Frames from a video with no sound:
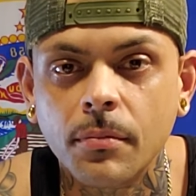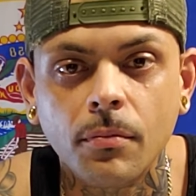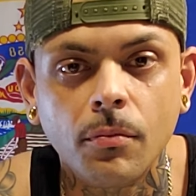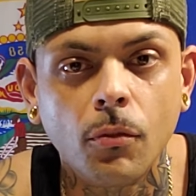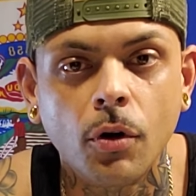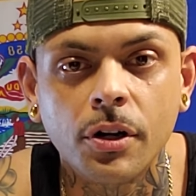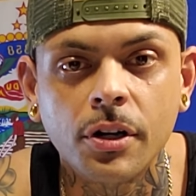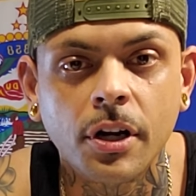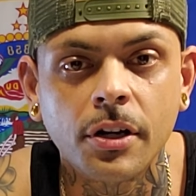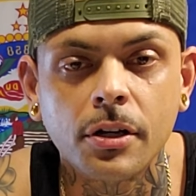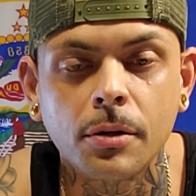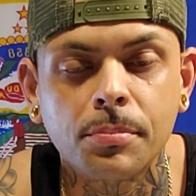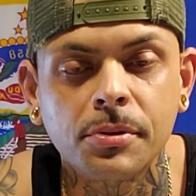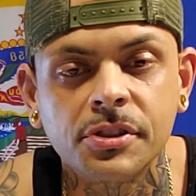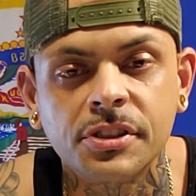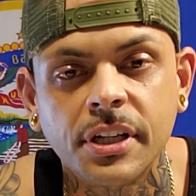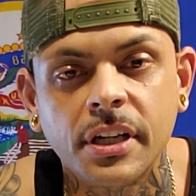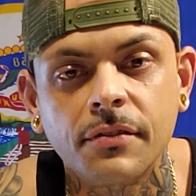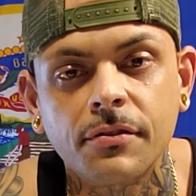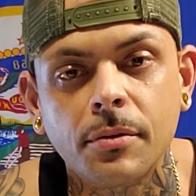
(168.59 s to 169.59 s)

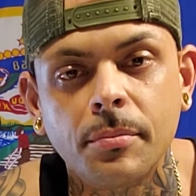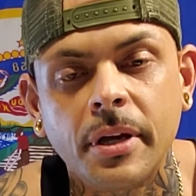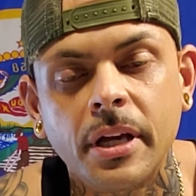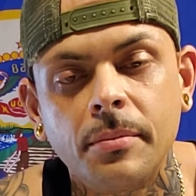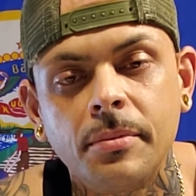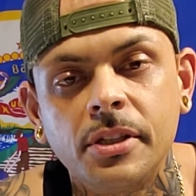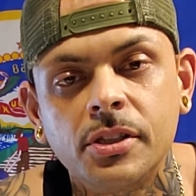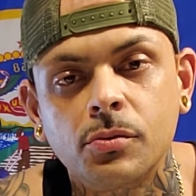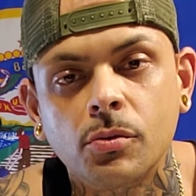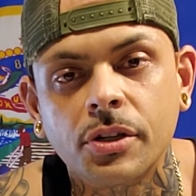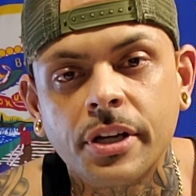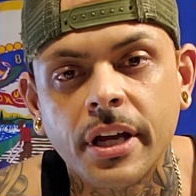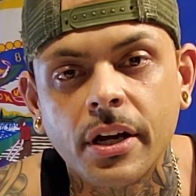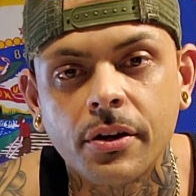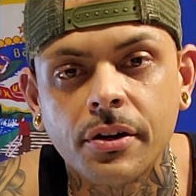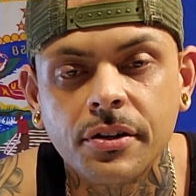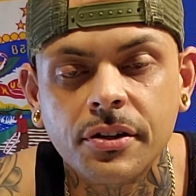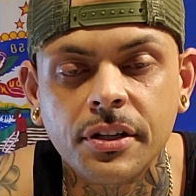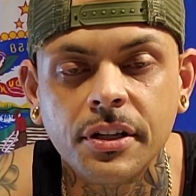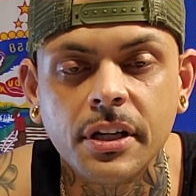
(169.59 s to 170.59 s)
100% of the babies will
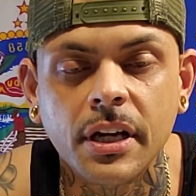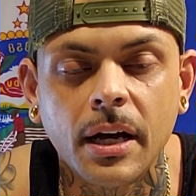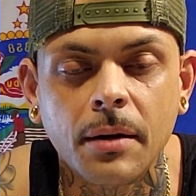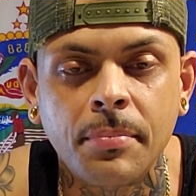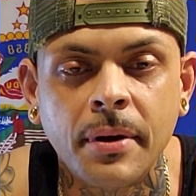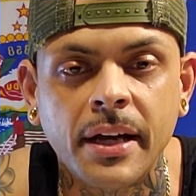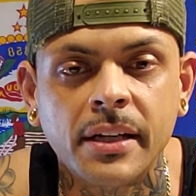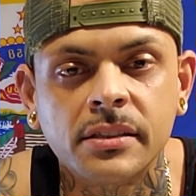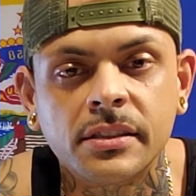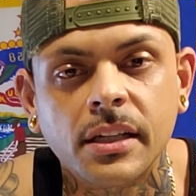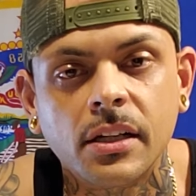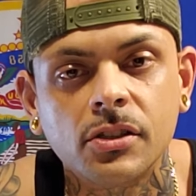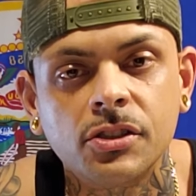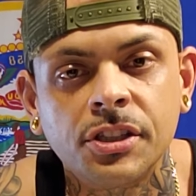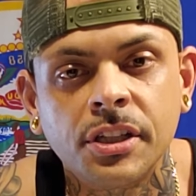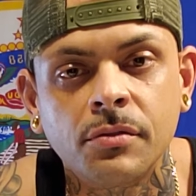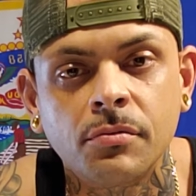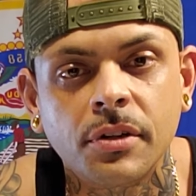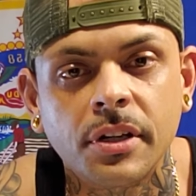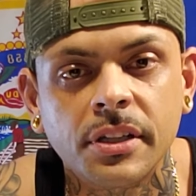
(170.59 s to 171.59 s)
carry the pastel
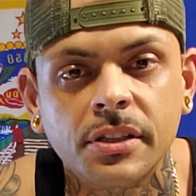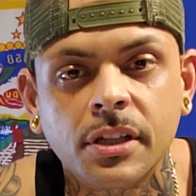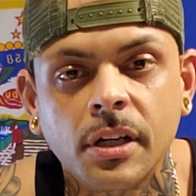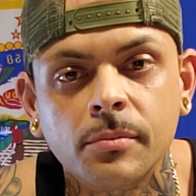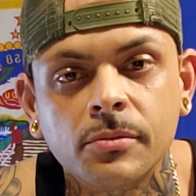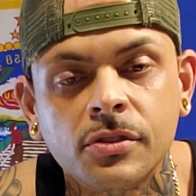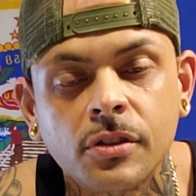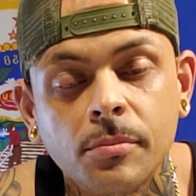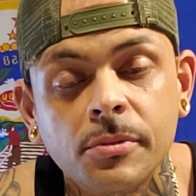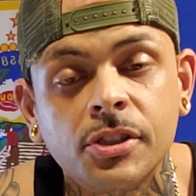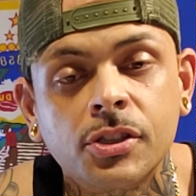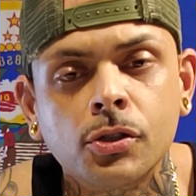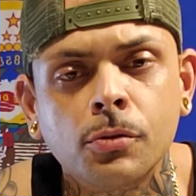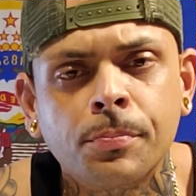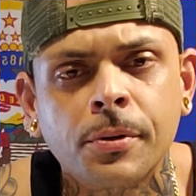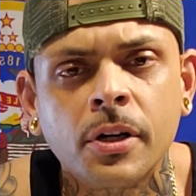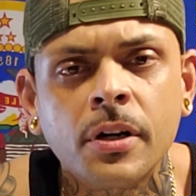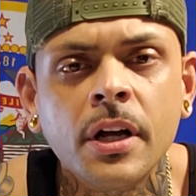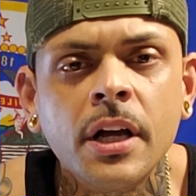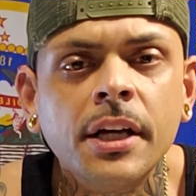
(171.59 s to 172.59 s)
gene when it comes from a
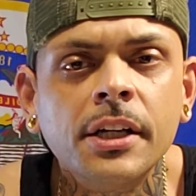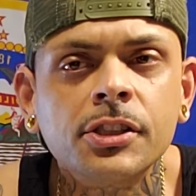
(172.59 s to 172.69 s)
super.